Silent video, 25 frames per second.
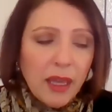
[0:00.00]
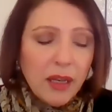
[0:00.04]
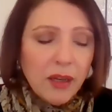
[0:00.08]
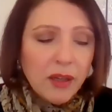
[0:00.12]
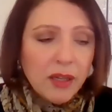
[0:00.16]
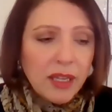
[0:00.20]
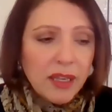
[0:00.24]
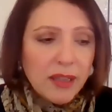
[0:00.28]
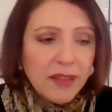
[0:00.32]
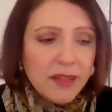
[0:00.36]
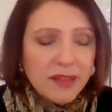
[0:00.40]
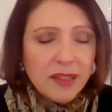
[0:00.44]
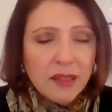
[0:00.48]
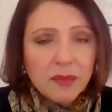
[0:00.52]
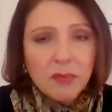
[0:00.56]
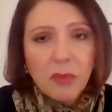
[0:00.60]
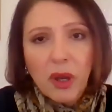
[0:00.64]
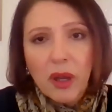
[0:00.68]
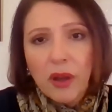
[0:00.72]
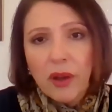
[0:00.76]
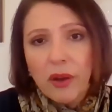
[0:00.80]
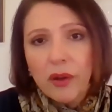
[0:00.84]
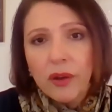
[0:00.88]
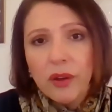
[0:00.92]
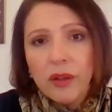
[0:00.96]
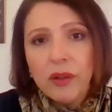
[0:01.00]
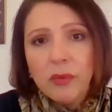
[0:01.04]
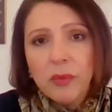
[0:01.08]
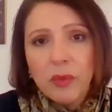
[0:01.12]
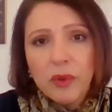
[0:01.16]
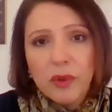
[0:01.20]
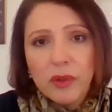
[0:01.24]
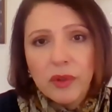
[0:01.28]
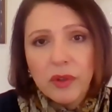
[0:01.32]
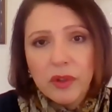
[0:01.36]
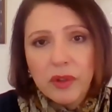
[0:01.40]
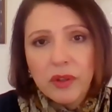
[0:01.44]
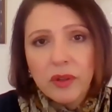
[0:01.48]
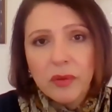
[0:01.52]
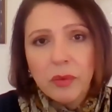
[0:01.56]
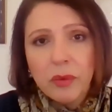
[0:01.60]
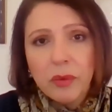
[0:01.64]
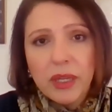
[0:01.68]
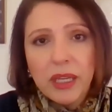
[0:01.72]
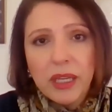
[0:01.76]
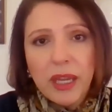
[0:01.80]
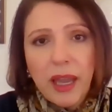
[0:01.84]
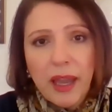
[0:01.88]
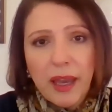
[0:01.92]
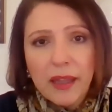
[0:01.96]
And I guess in my own work,
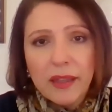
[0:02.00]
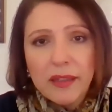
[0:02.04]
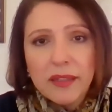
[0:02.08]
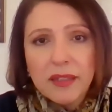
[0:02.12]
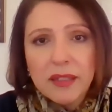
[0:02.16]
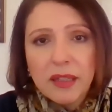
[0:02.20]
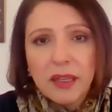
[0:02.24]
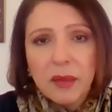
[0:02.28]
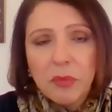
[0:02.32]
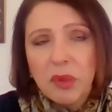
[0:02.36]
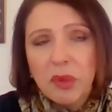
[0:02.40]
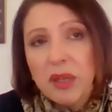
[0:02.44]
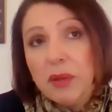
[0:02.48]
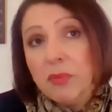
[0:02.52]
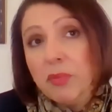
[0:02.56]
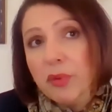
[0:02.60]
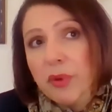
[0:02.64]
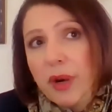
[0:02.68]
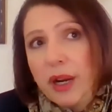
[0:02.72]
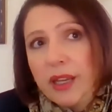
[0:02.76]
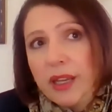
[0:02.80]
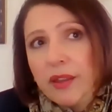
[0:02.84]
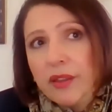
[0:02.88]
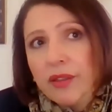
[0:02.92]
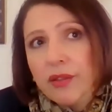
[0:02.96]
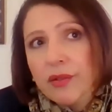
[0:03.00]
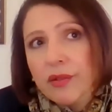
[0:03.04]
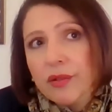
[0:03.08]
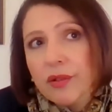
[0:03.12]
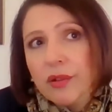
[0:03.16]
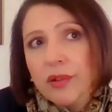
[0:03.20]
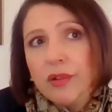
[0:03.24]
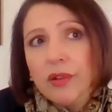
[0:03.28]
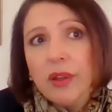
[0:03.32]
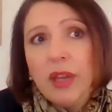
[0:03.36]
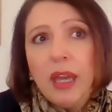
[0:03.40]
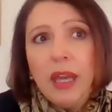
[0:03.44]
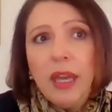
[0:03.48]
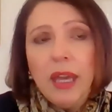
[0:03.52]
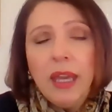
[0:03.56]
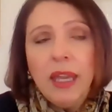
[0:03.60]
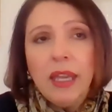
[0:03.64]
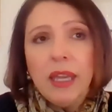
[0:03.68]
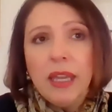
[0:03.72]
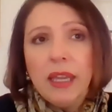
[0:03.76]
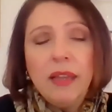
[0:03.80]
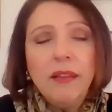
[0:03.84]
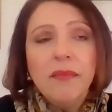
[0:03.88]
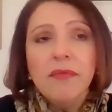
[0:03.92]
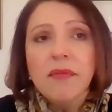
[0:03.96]
we had a big breakthrough
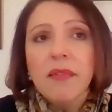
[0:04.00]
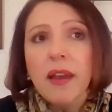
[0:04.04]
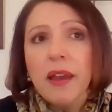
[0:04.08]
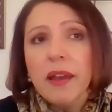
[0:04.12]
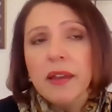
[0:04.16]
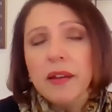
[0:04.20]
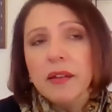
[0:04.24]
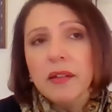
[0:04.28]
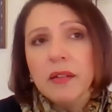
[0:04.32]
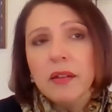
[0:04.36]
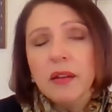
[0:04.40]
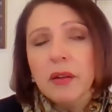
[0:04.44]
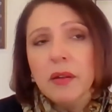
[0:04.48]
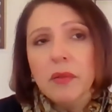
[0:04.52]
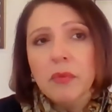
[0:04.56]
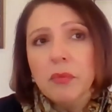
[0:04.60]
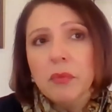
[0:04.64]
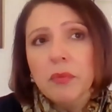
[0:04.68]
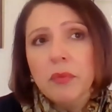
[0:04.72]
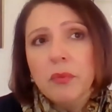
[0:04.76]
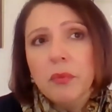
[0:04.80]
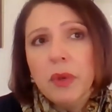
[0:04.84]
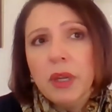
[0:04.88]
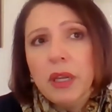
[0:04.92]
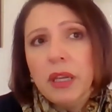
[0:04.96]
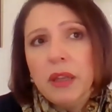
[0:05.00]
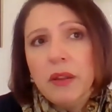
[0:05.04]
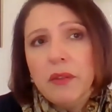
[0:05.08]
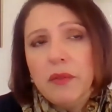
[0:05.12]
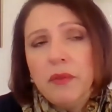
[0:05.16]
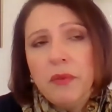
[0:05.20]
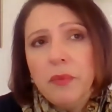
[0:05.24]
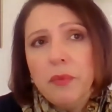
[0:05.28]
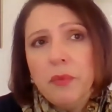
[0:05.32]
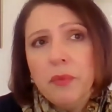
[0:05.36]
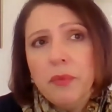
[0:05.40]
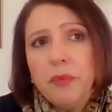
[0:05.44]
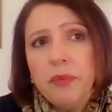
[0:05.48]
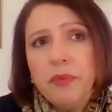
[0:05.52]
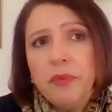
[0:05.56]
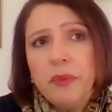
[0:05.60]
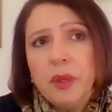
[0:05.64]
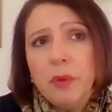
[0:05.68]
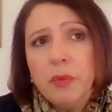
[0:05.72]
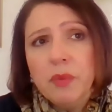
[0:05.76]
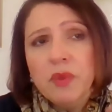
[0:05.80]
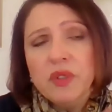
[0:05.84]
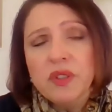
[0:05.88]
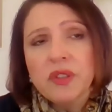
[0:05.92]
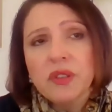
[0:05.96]
in that
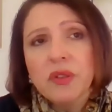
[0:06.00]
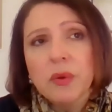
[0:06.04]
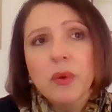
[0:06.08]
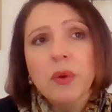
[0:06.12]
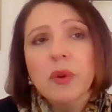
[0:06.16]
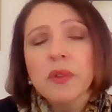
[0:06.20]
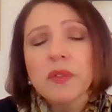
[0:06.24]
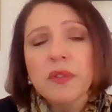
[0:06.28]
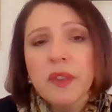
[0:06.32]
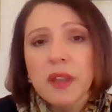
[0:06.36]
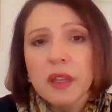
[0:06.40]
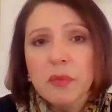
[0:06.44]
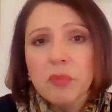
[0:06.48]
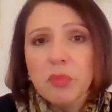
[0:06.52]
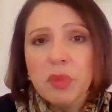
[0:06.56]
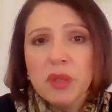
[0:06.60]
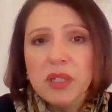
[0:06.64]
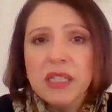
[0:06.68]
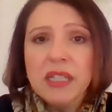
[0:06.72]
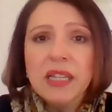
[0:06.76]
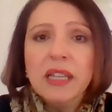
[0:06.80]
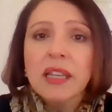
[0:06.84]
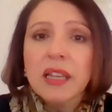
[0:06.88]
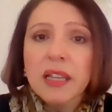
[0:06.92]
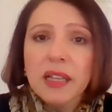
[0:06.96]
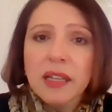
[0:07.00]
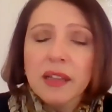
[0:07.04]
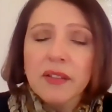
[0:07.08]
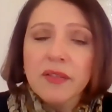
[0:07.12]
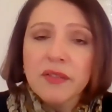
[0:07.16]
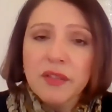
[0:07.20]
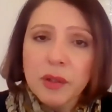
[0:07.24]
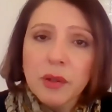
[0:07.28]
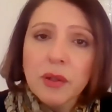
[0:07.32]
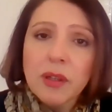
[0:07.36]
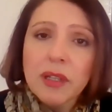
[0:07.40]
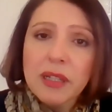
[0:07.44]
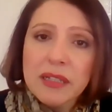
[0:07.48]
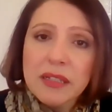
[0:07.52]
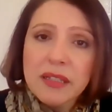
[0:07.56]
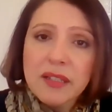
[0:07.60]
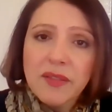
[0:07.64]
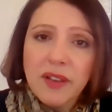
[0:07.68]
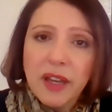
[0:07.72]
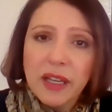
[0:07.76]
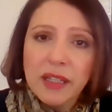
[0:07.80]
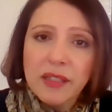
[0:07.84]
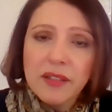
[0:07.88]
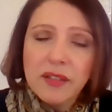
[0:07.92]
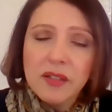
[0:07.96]
it was thought that particular
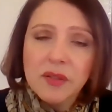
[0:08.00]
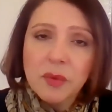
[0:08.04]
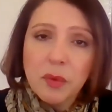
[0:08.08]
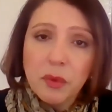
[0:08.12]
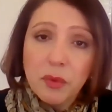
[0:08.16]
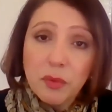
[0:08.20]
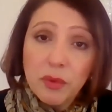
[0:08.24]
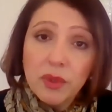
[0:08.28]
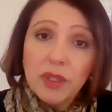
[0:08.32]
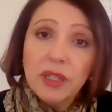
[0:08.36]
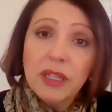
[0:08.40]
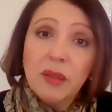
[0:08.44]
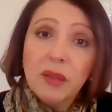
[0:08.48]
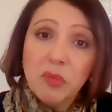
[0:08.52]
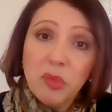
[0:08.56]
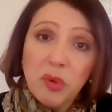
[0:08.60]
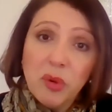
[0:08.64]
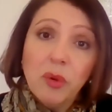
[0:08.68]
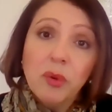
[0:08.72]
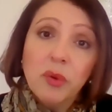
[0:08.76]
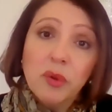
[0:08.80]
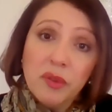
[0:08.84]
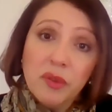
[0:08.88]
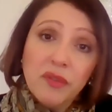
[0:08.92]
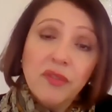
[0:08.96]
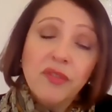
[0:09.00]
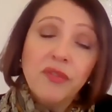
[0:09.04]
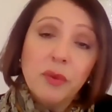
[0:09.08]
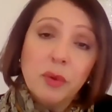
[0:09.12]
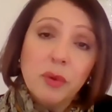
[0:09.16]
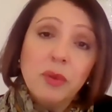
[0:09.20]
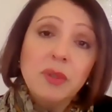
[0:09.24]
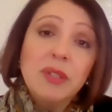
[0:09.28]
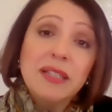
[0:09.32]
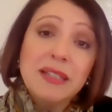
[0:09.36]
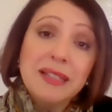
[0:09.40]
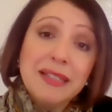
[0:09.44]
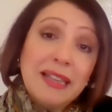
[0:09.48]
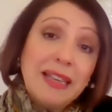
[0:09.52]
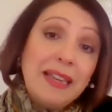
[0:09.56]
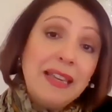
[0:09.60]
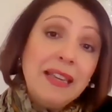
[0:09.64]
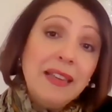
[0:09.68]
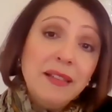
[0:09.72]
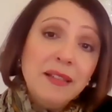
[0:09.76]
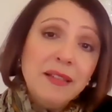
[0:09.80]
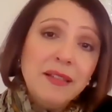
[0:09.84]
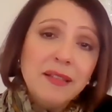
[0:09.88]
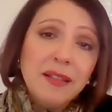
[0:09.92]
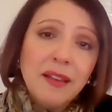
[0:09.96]
virulence factors were really important for
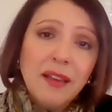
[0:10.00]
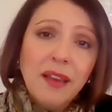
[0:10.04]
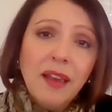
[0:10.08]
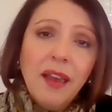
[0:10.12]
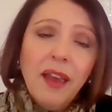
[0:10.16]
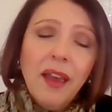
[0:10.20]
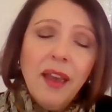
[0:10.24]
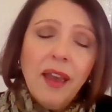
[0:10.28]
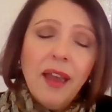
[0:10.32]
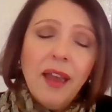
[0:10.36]
disease.